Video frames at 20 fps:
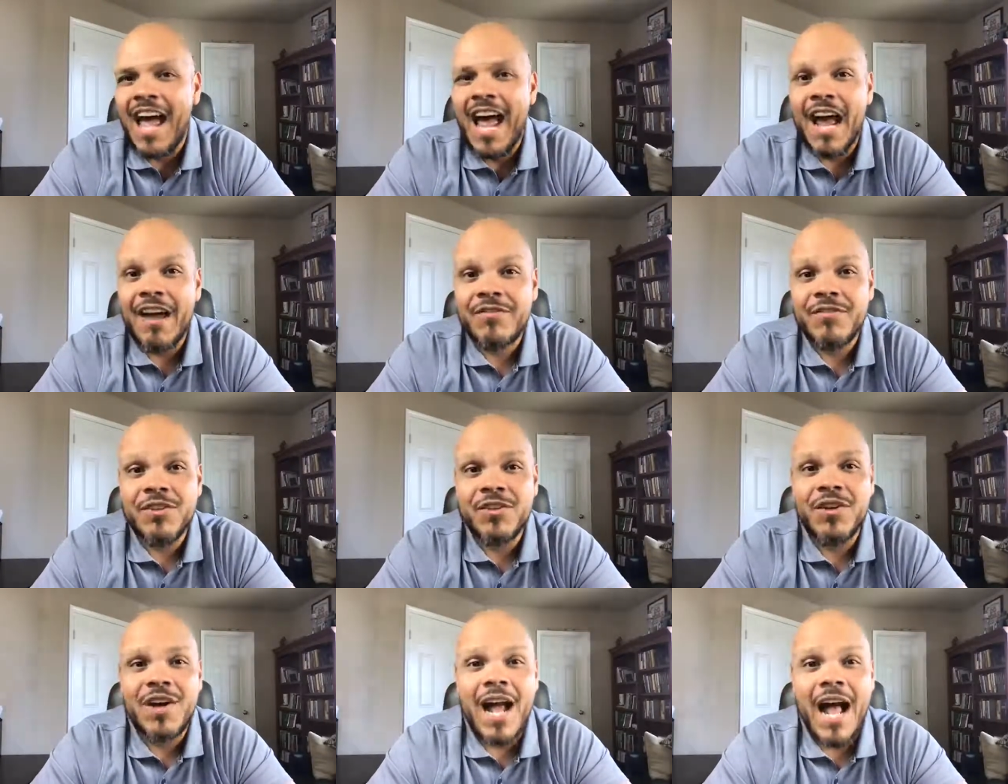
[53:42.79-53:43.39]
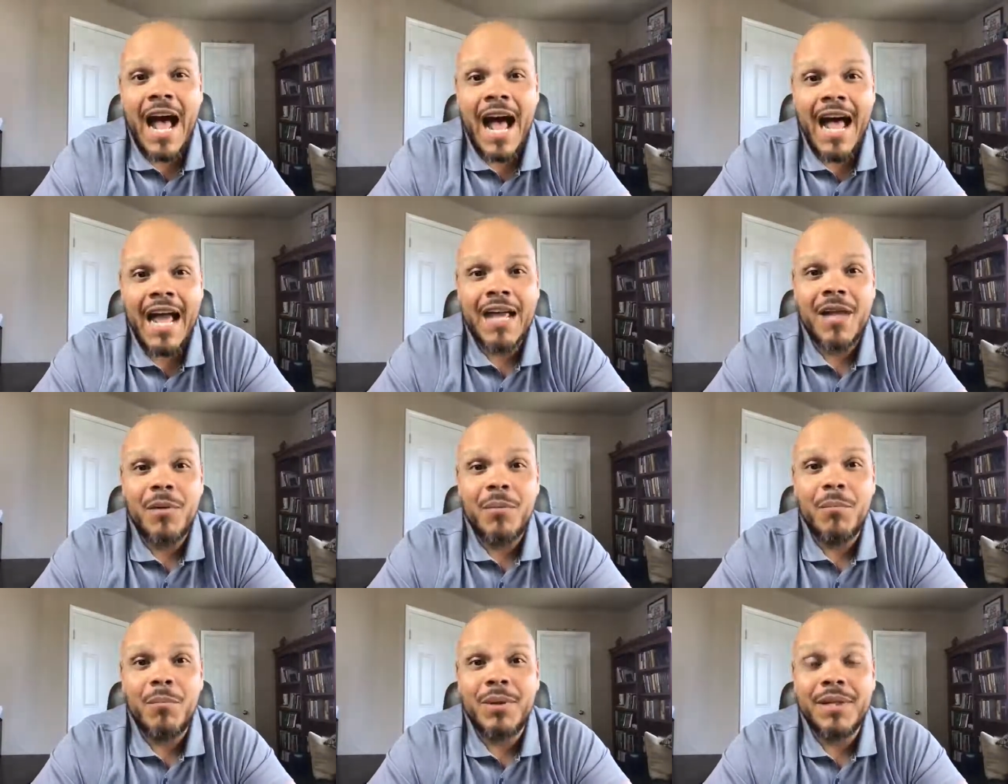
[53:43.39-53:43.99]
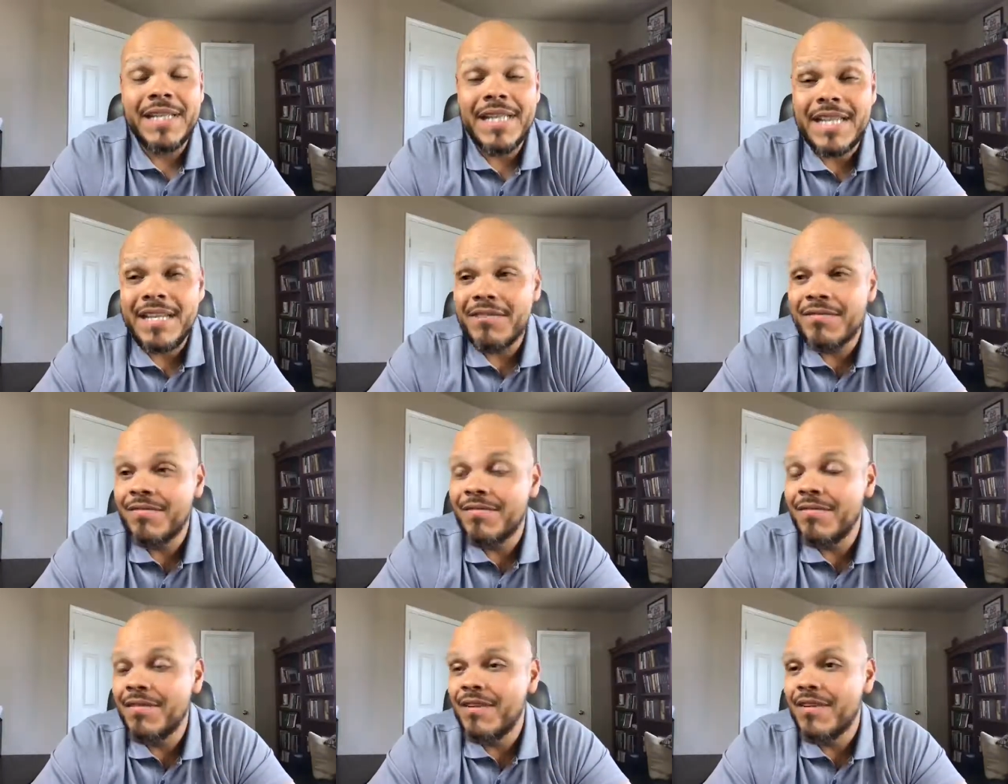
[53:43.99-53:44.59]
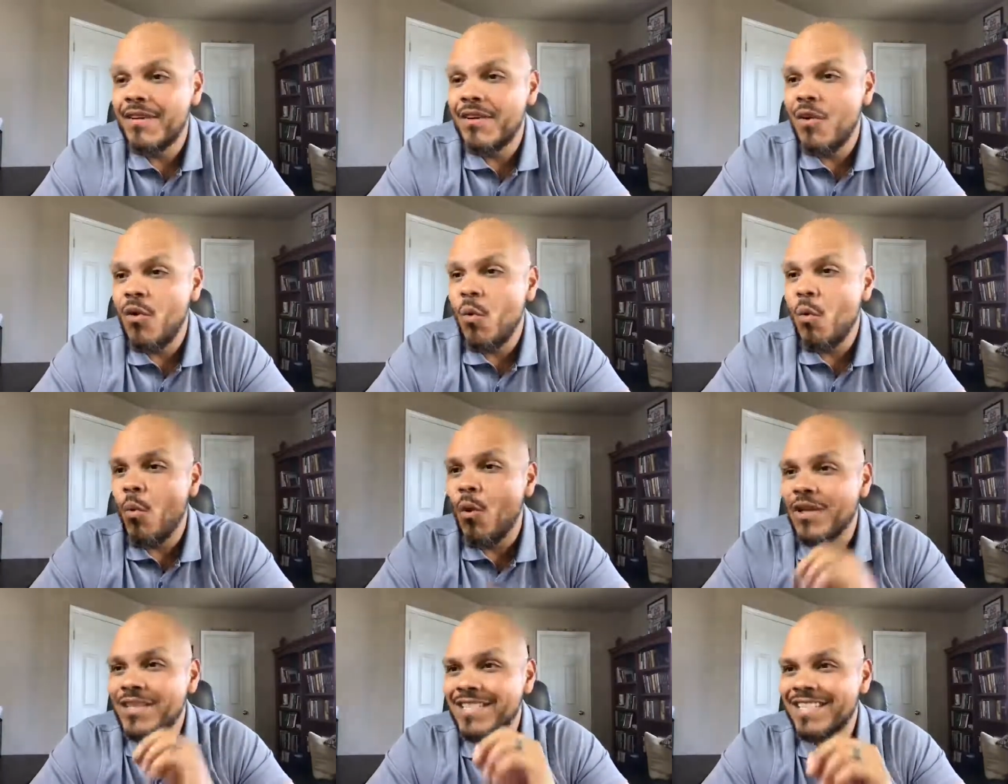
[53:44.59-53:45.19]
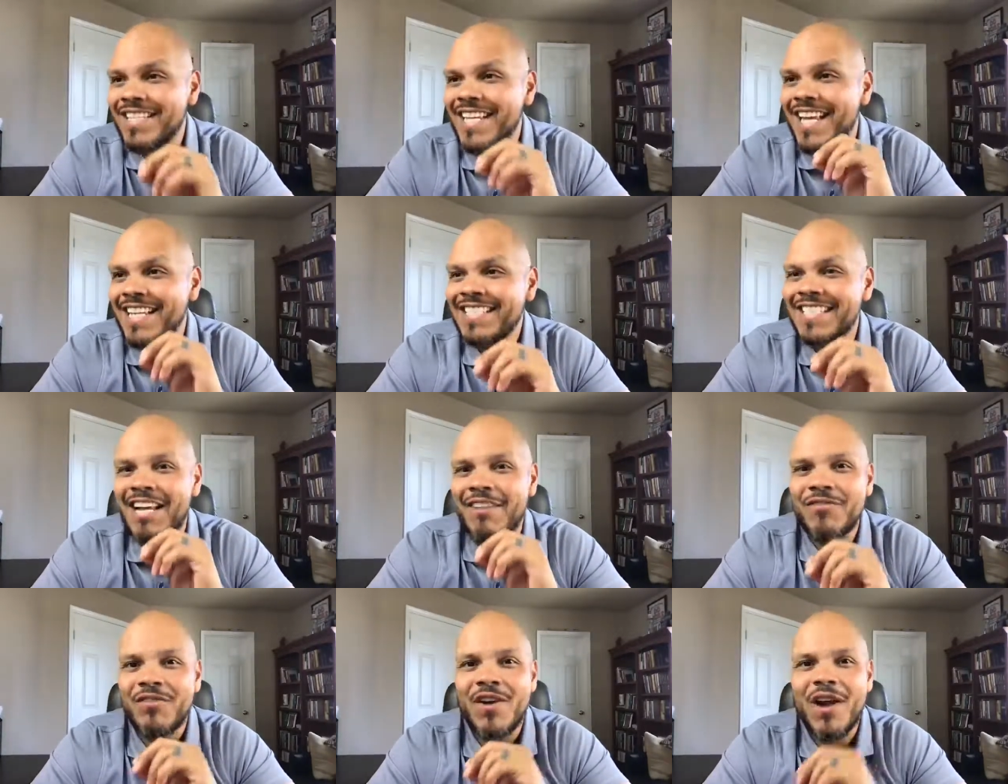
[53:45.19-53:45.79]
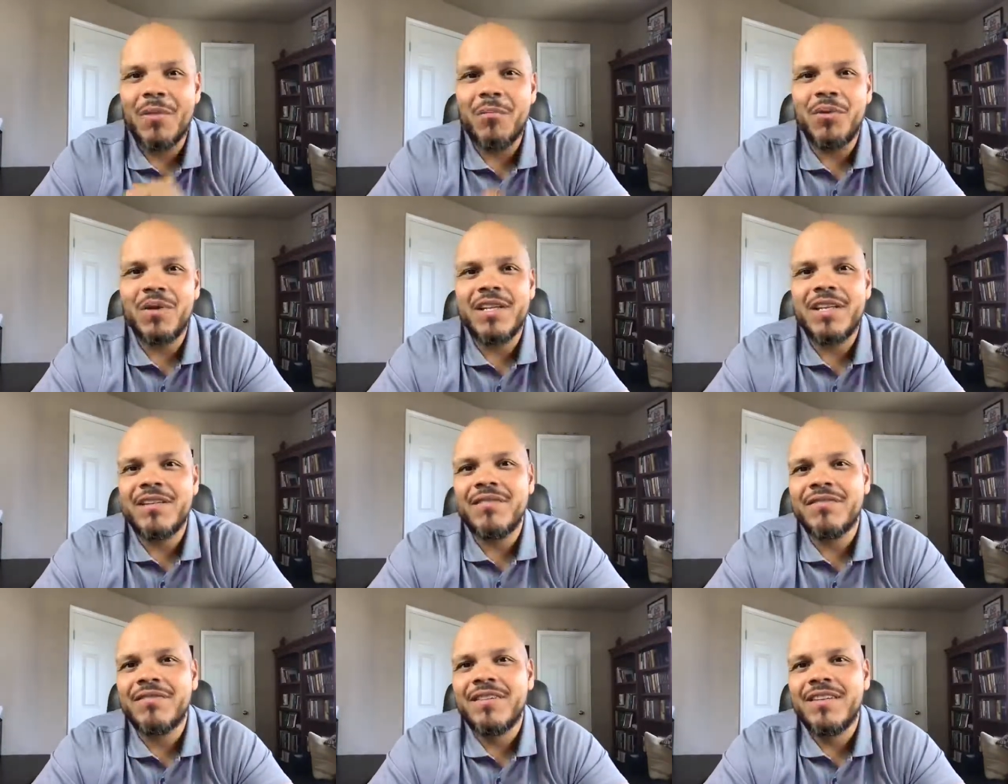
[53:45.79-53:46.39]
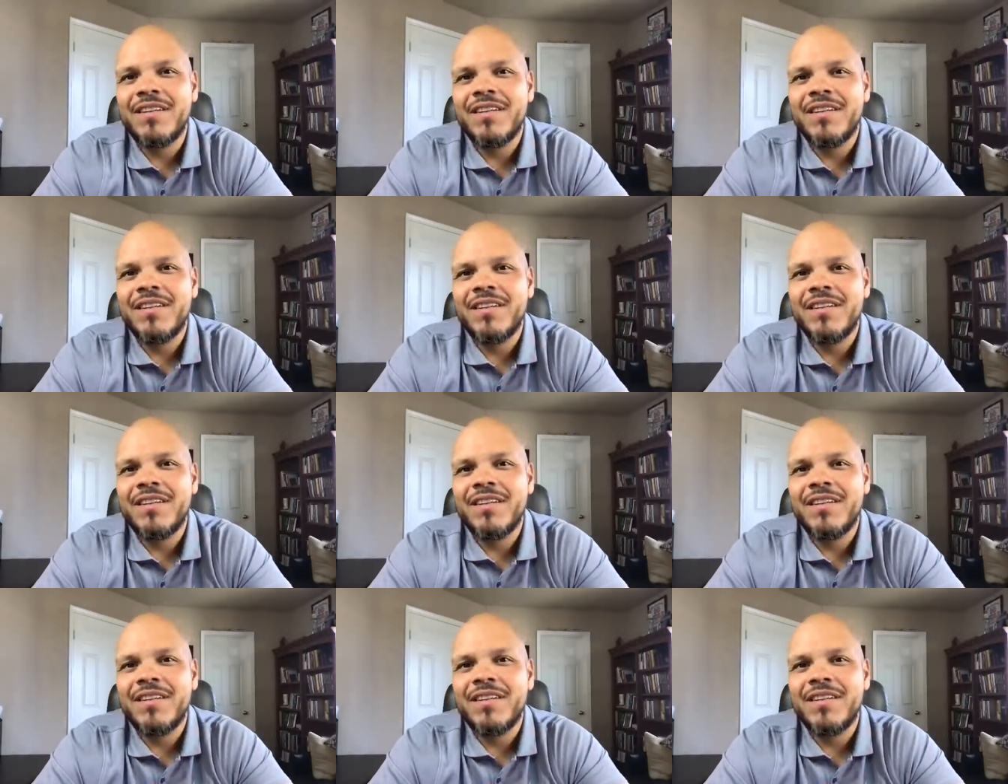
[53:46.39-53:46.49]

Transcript: After I Believe. What's next after I believe?